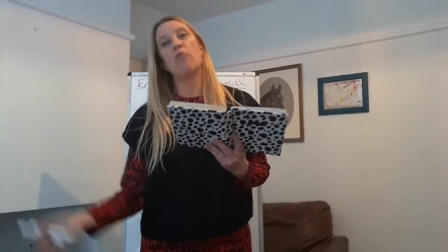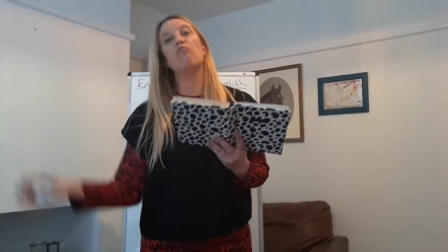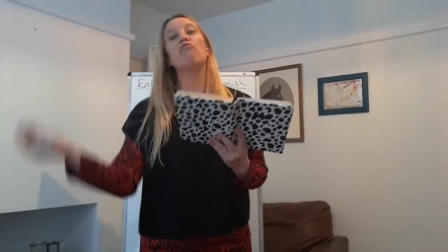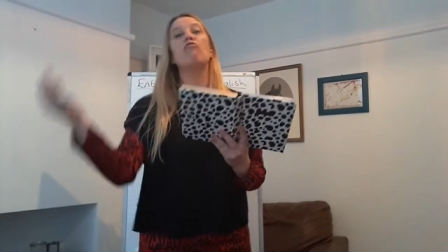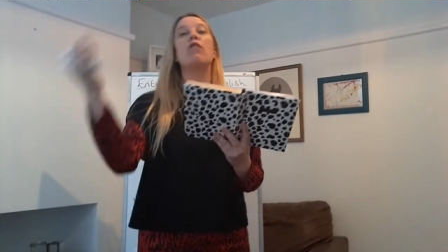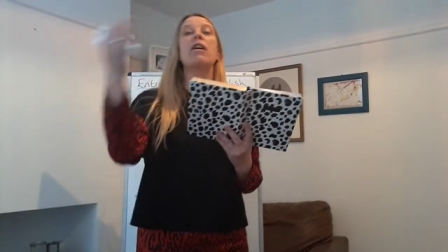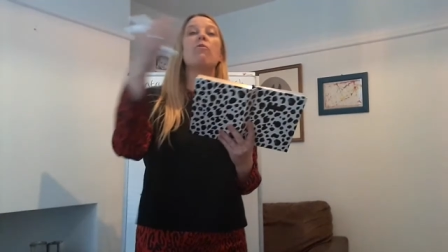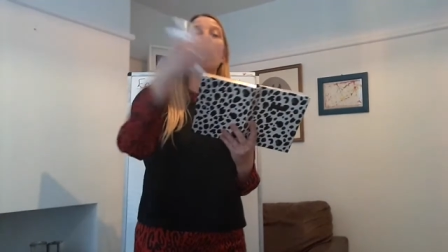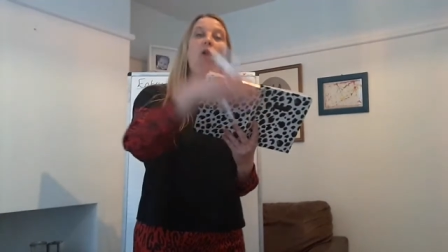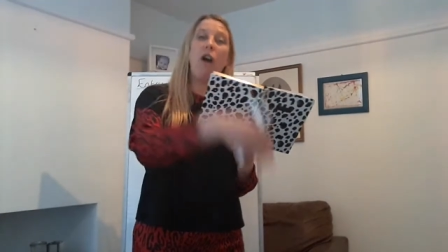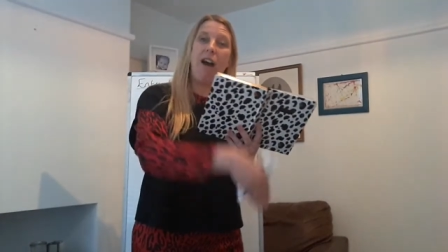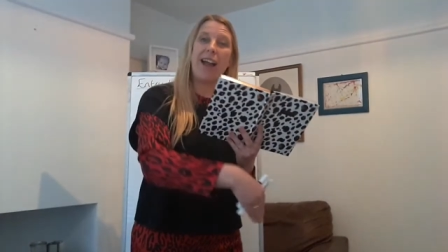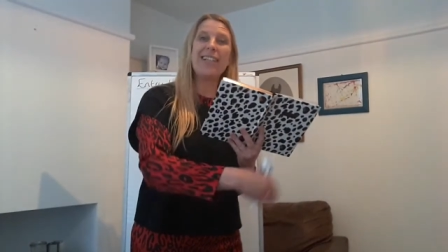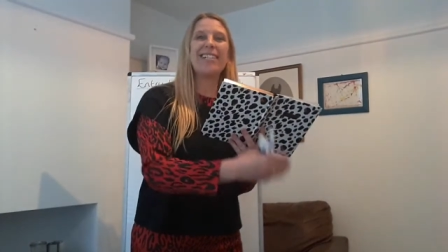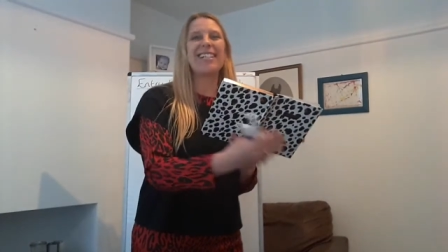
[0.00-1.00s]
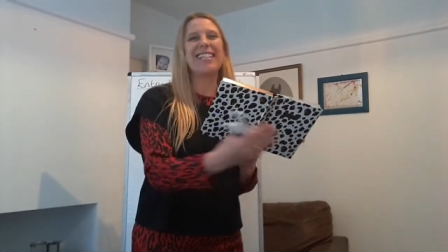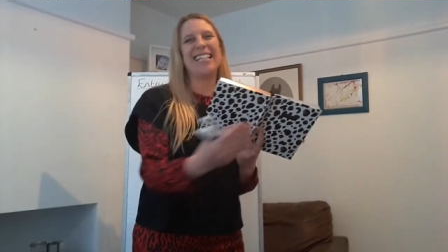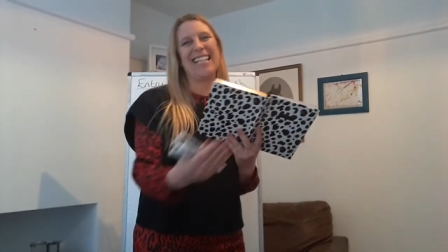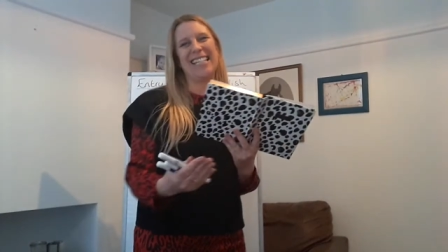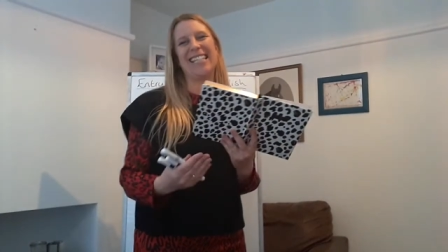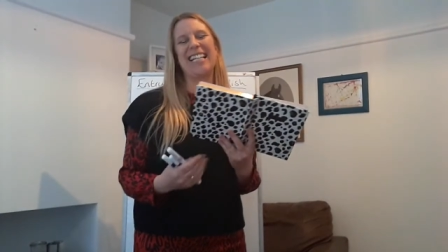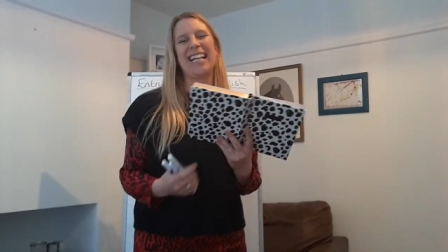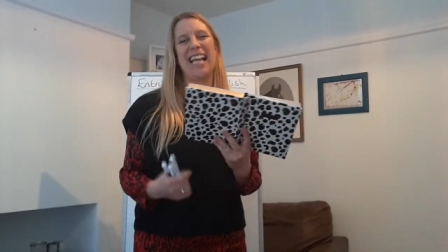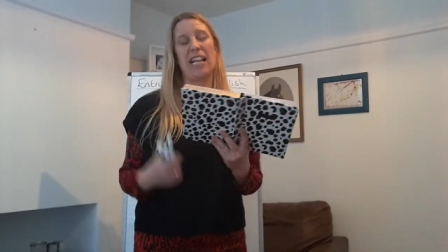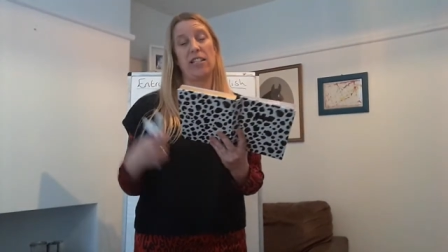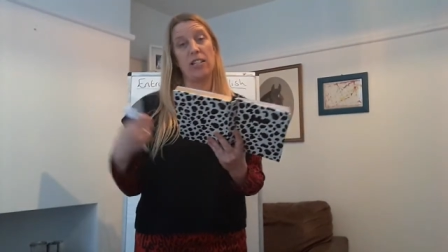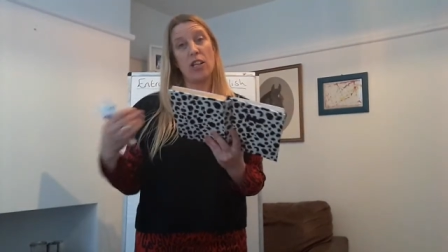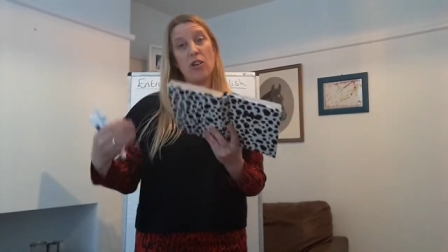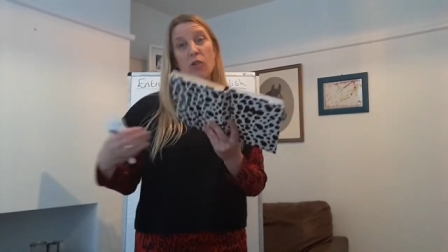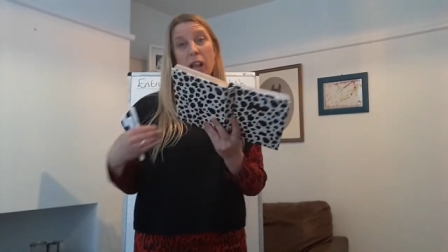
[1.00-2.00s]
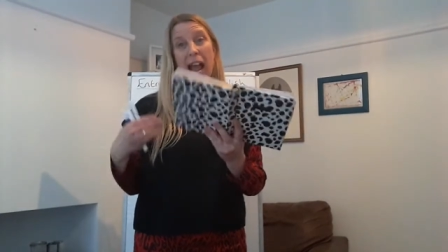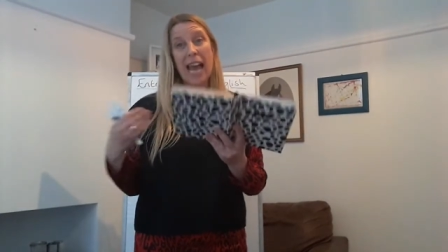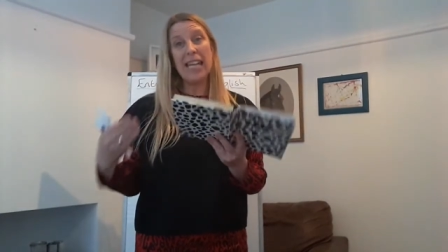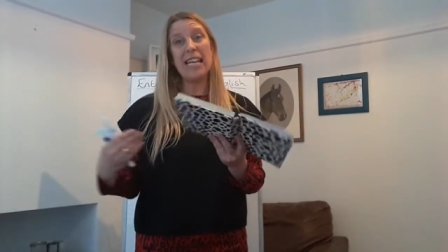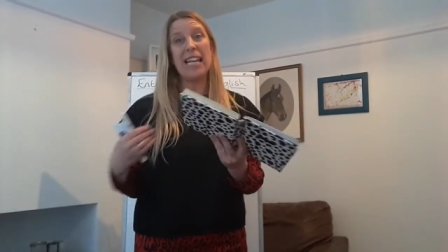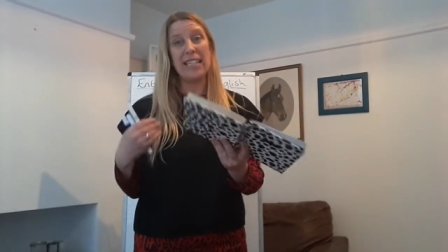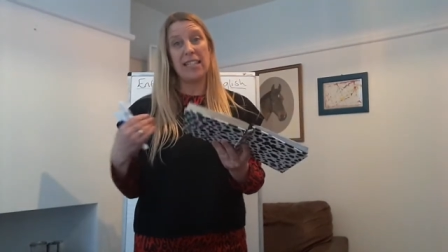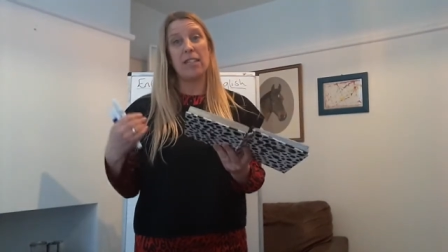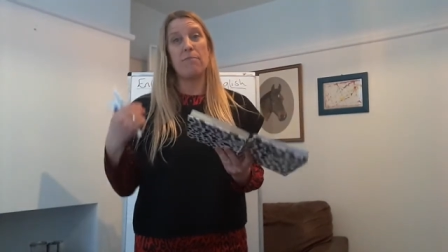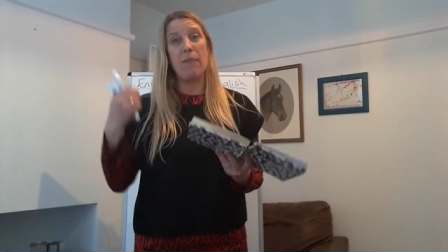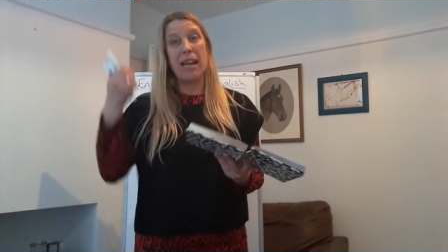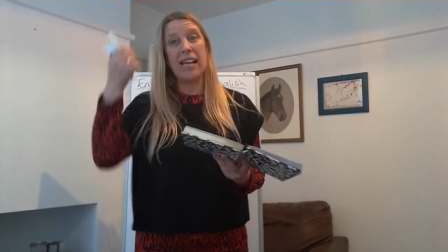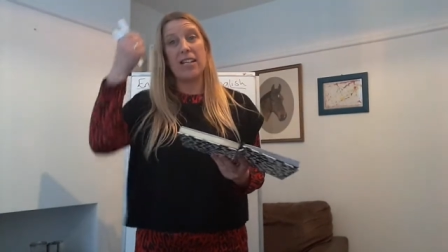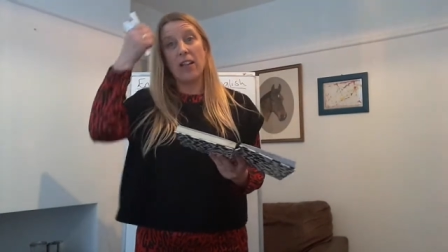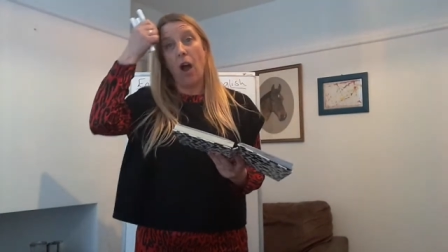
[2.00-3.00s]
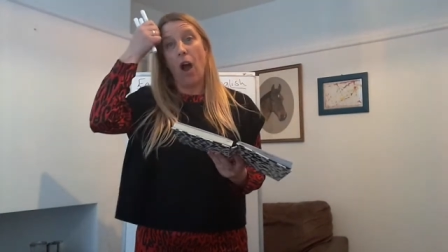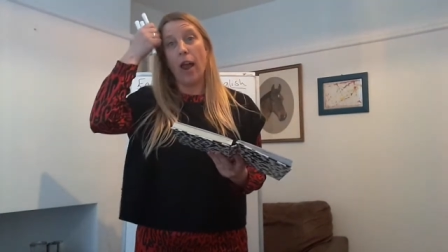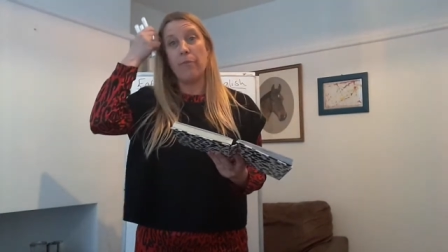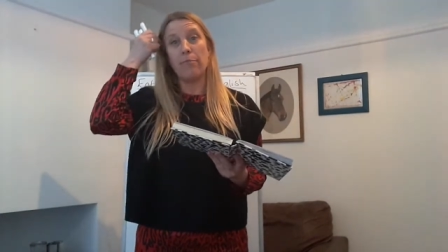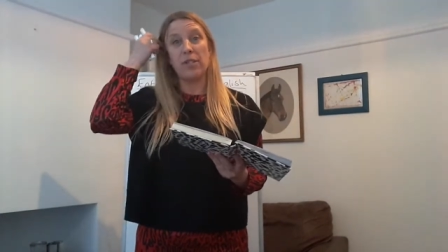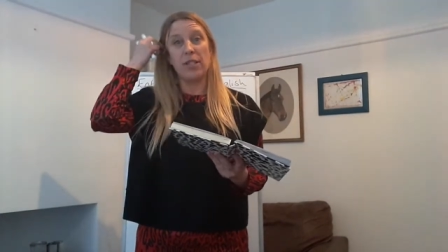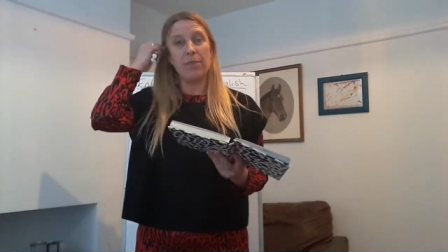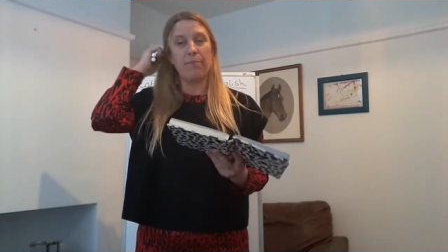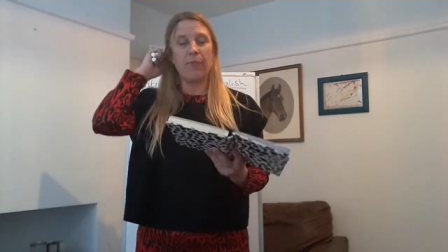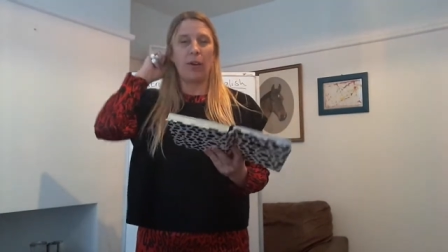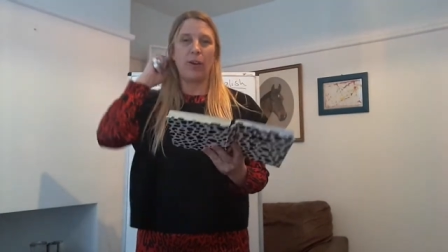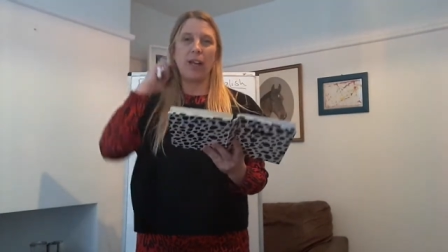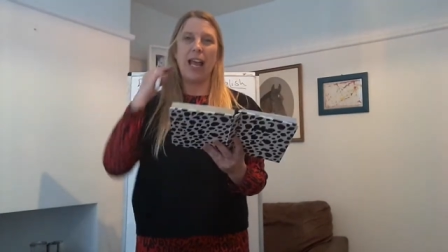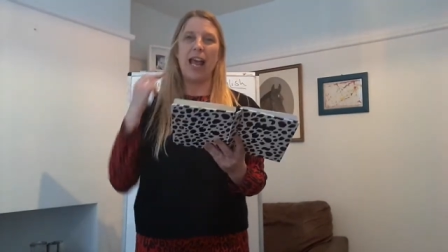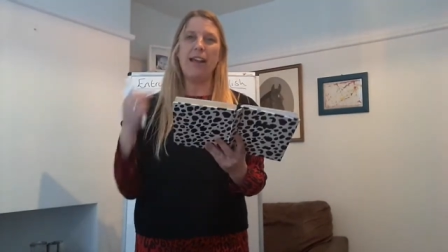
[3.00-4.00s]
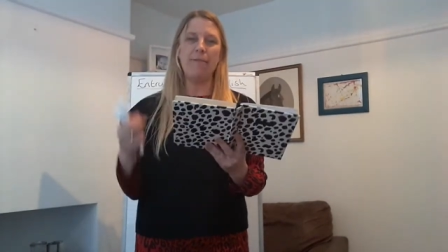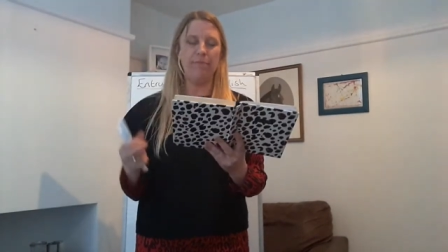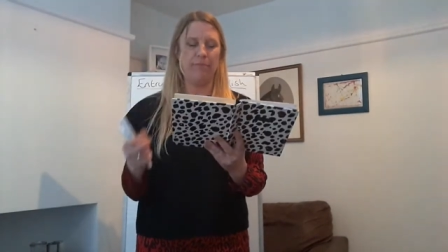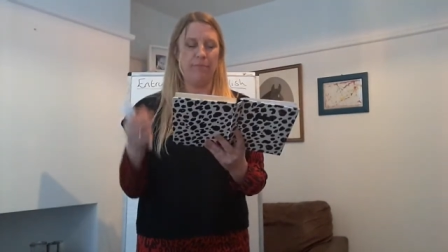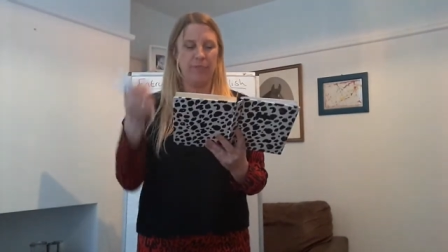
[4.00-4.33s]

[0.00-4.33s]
and rewind and listen again, so you can listen many times, okay.